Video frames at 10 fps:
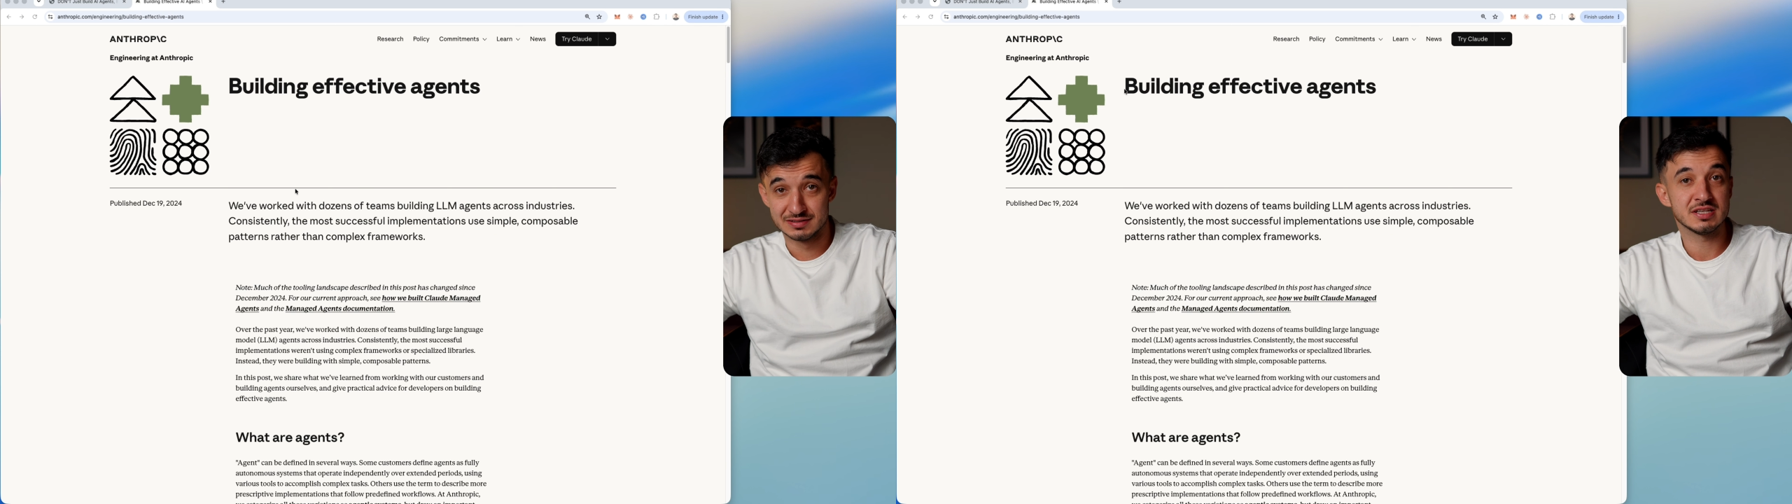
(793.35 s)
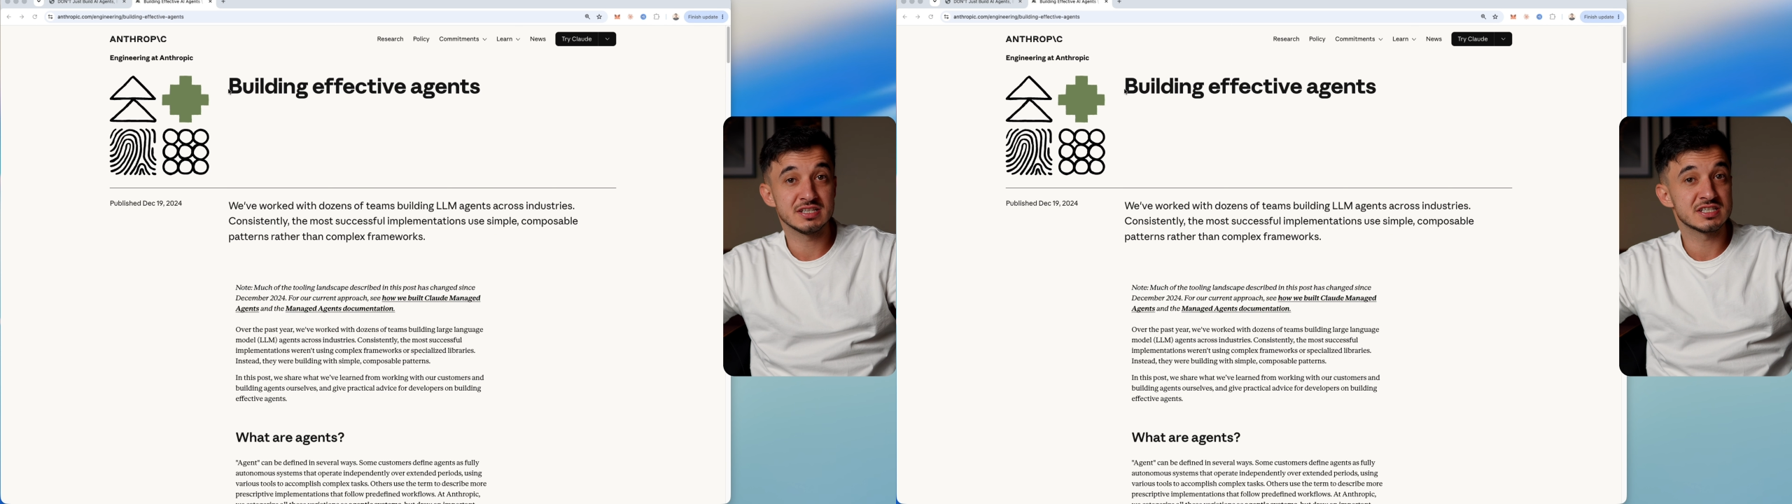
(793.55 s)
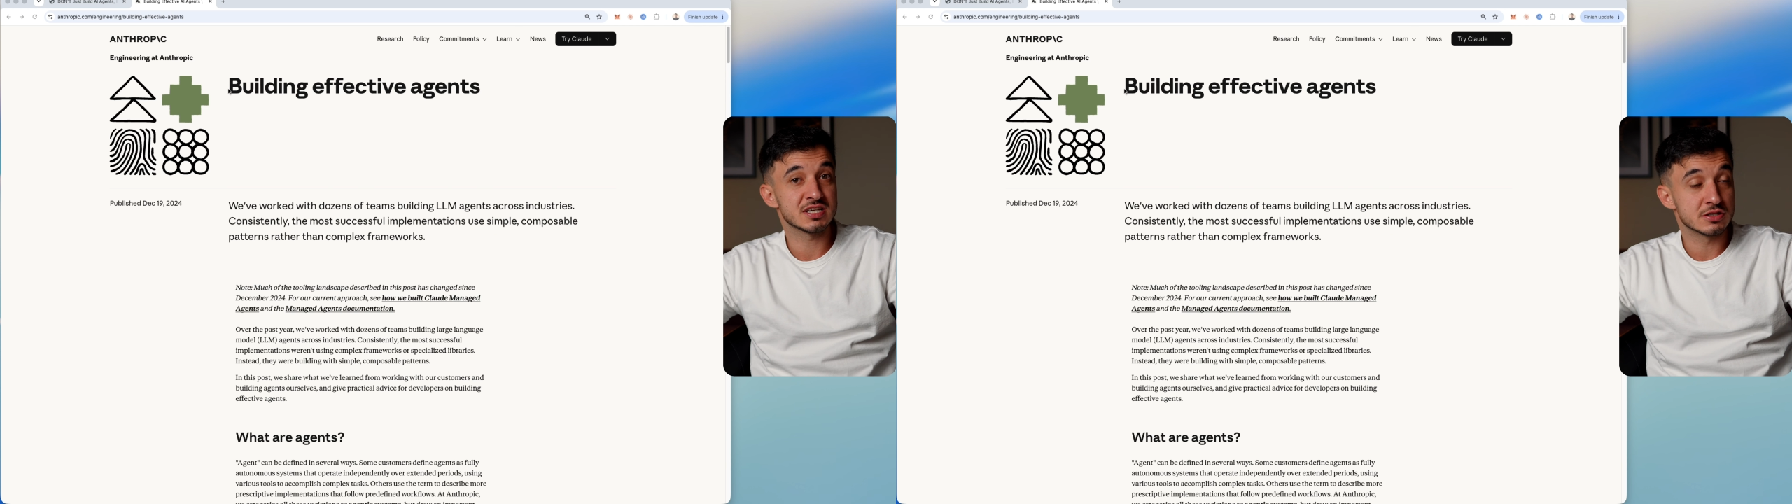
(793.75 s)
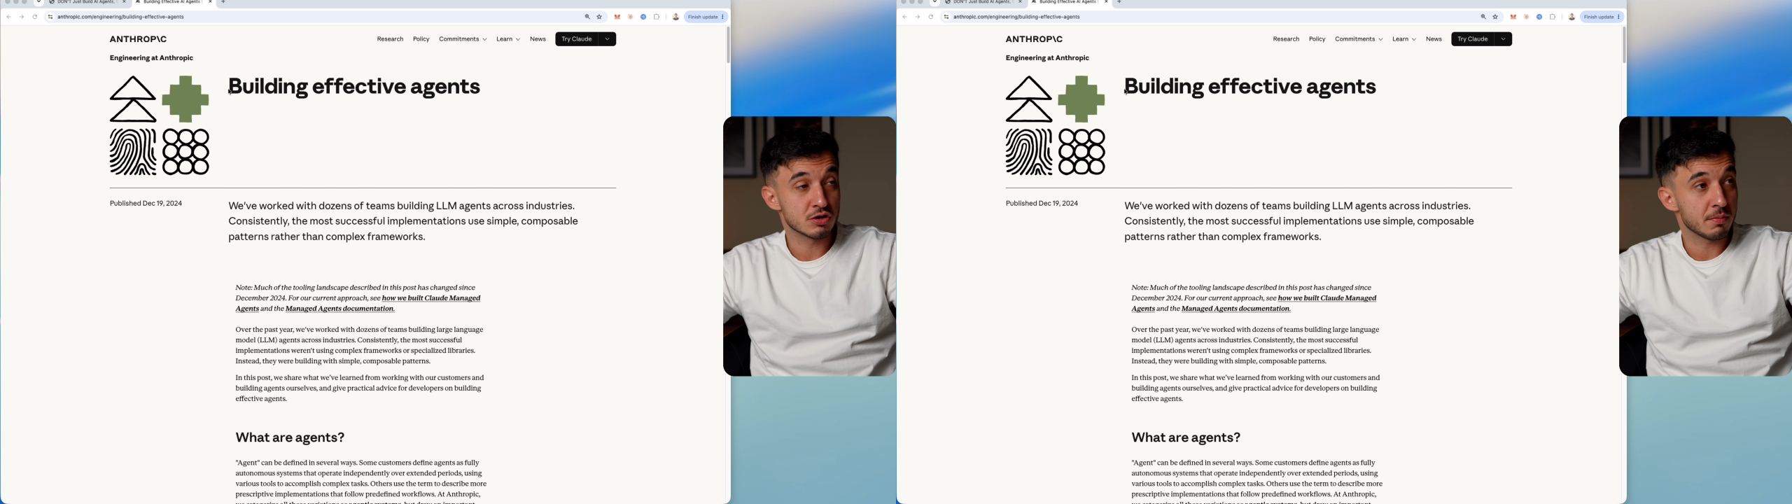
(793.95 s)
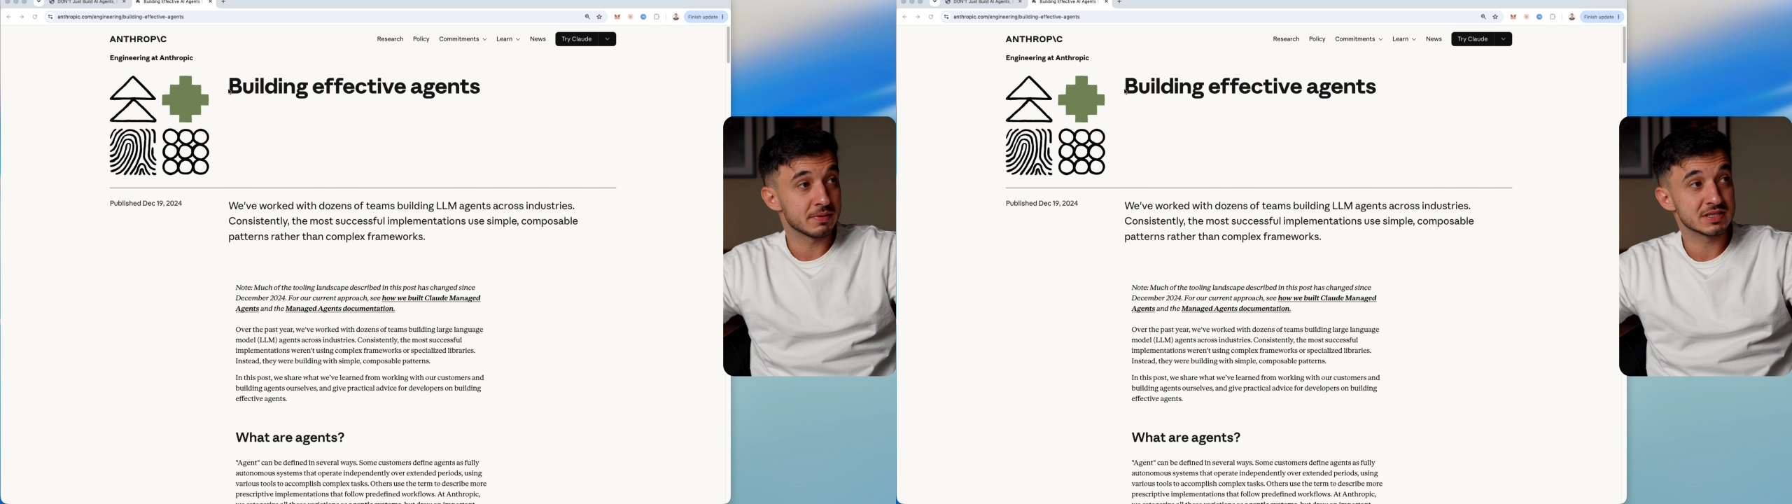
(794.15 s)
This is
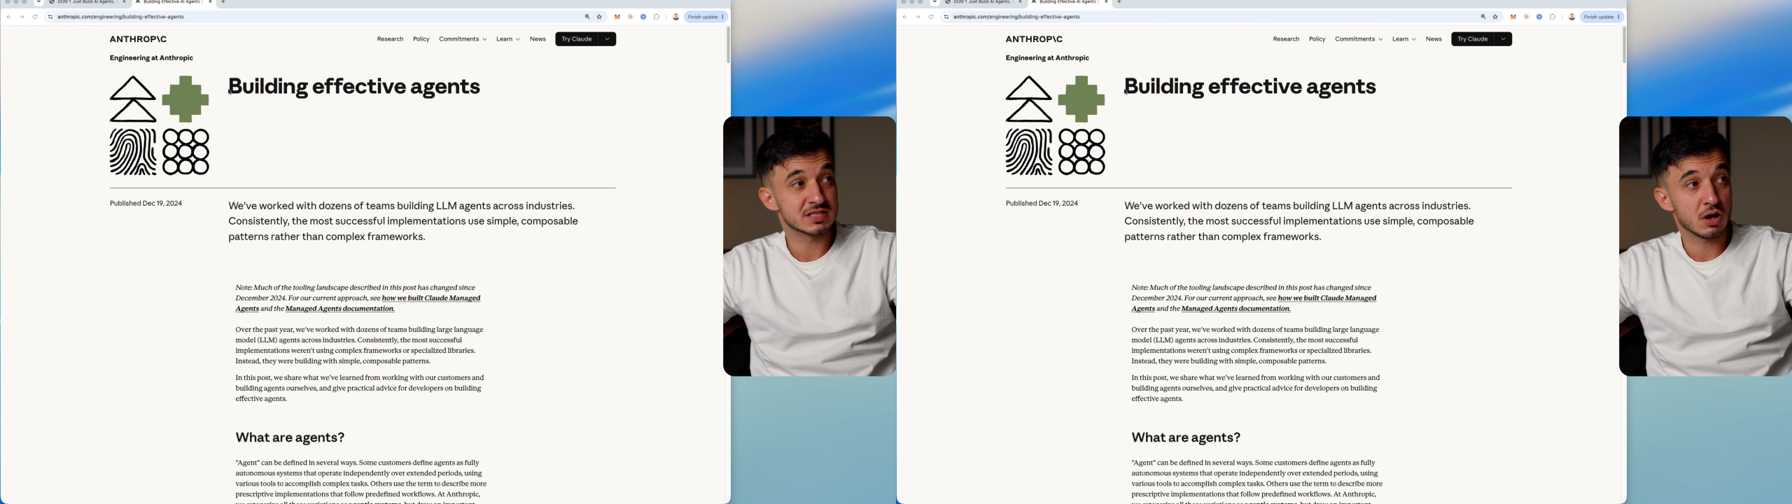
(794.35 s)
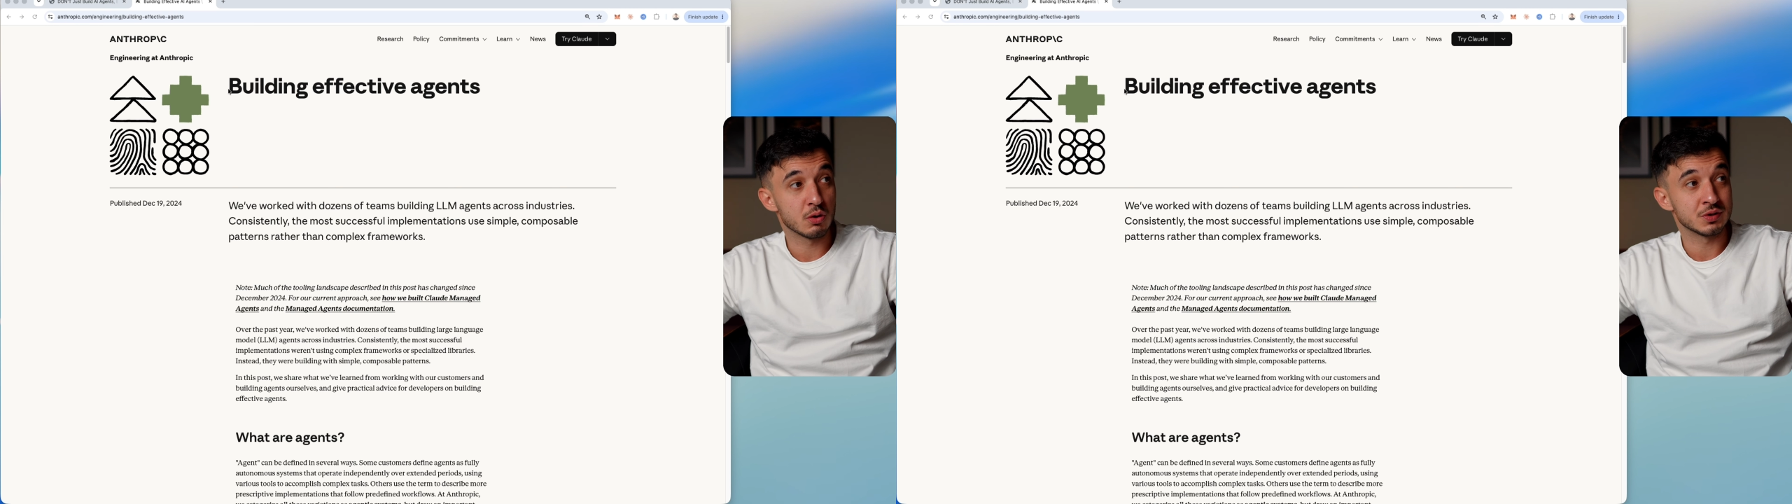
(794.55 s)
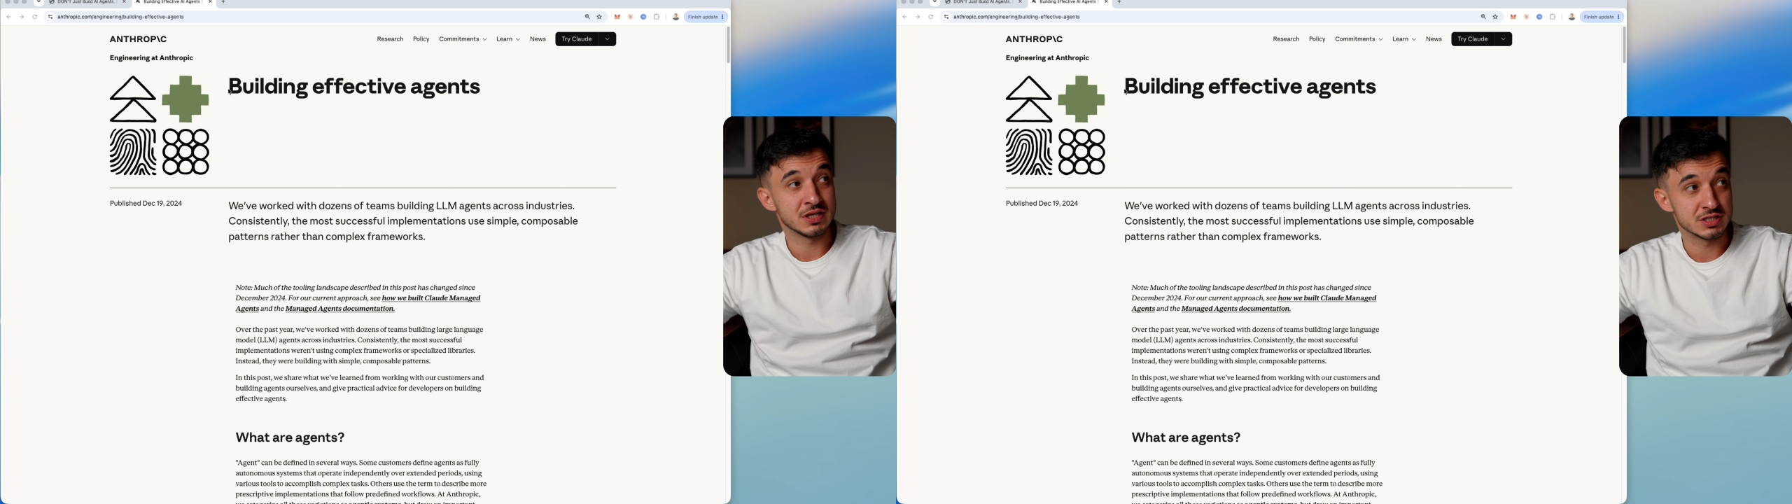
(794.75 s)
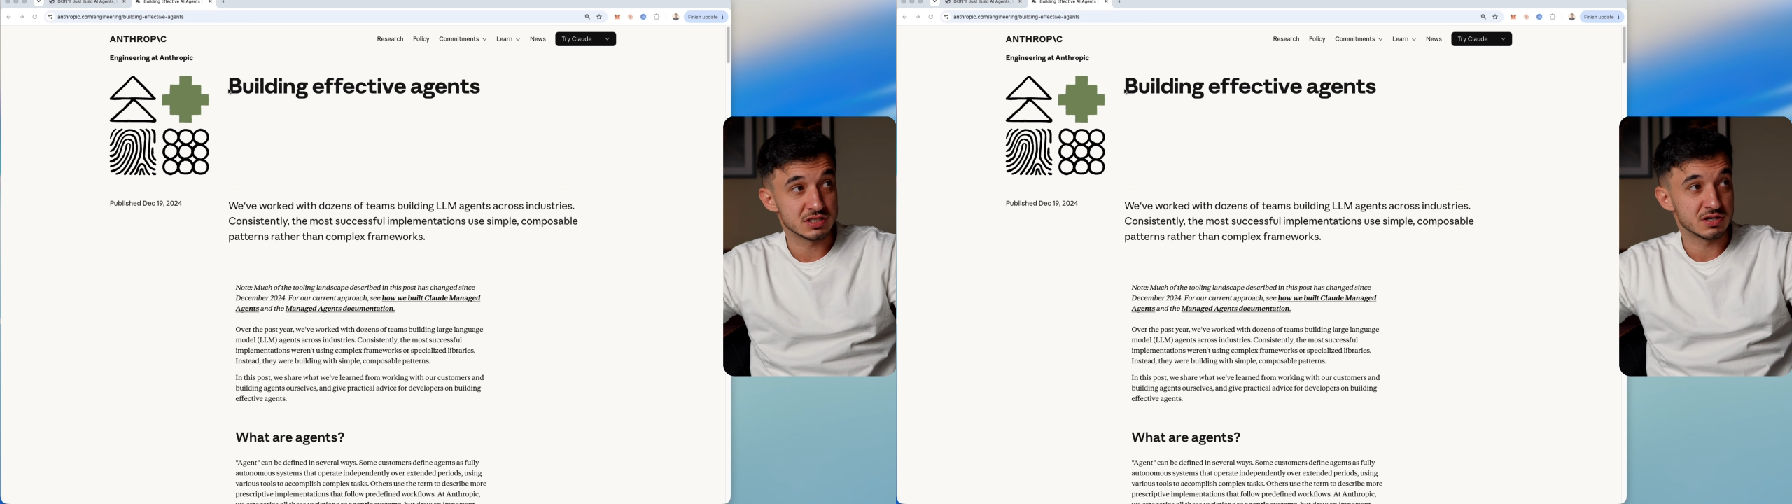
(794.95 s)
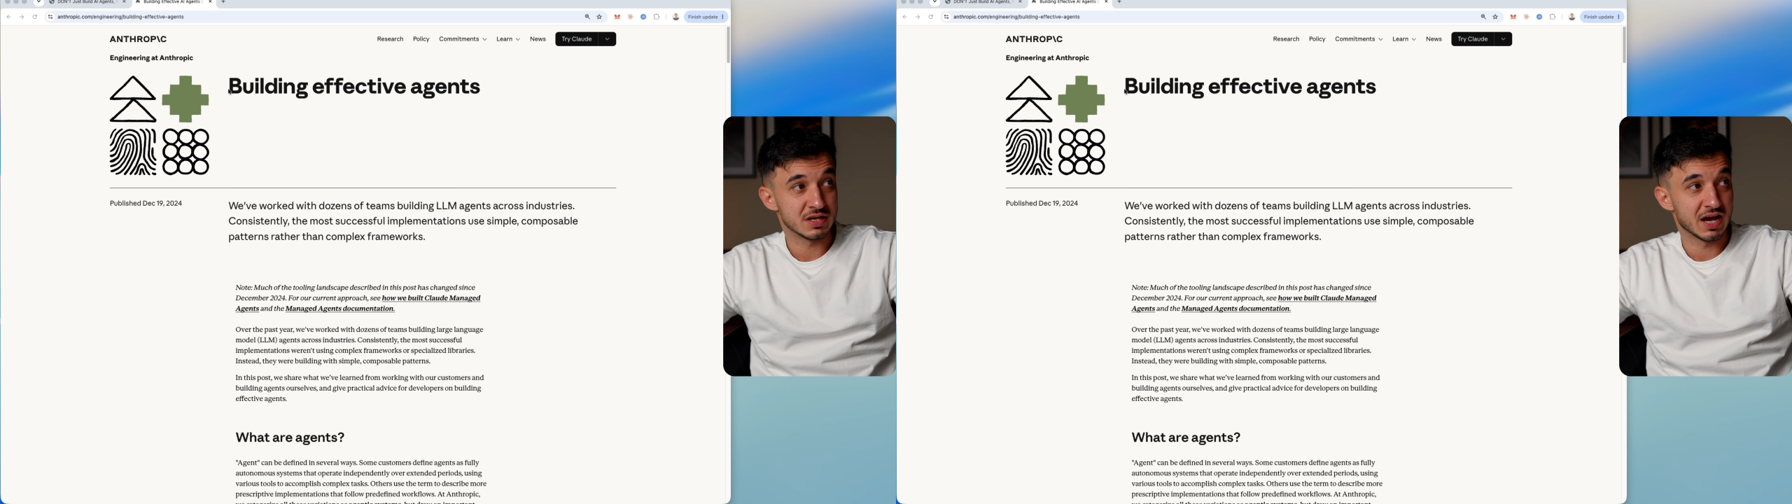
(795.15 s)
Anthropic's own
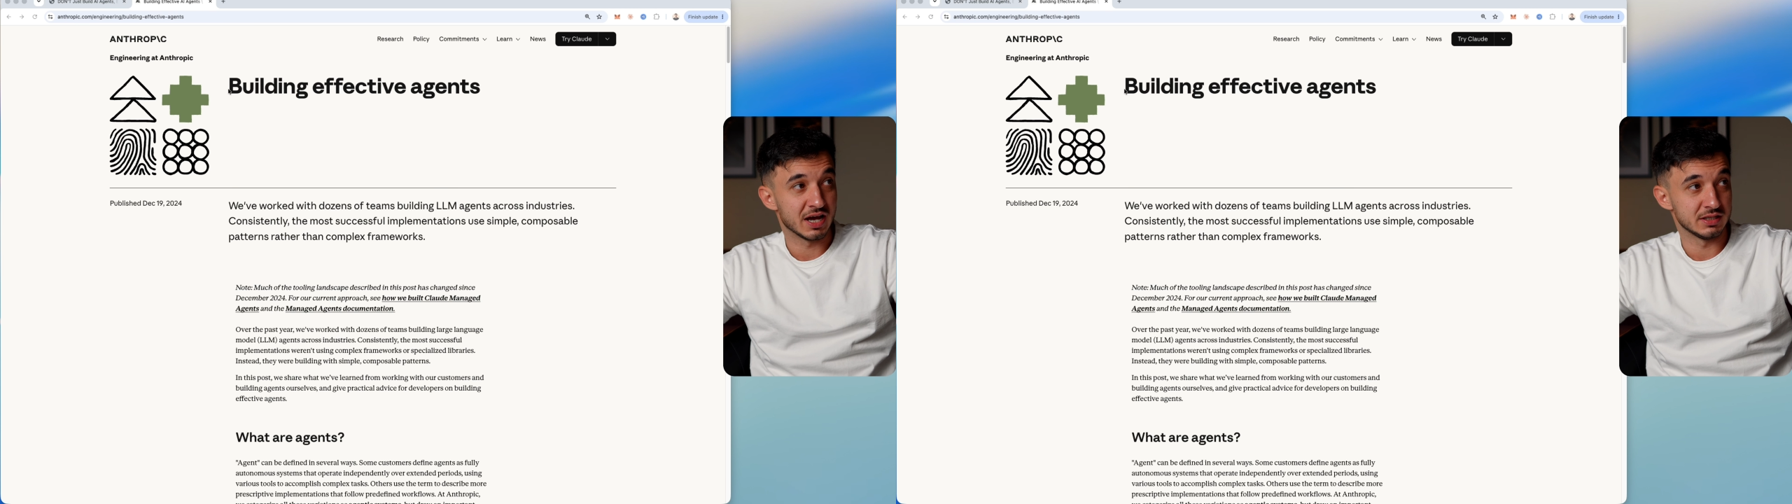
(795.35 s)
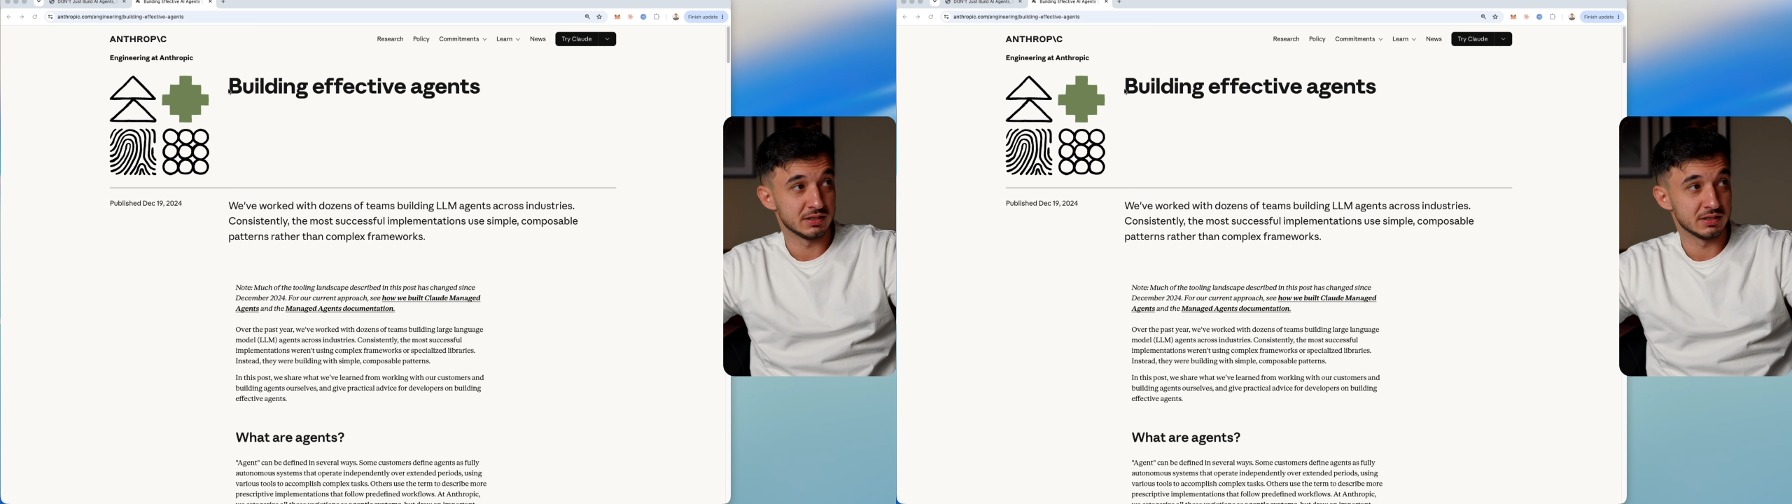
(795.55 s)
engineering guide.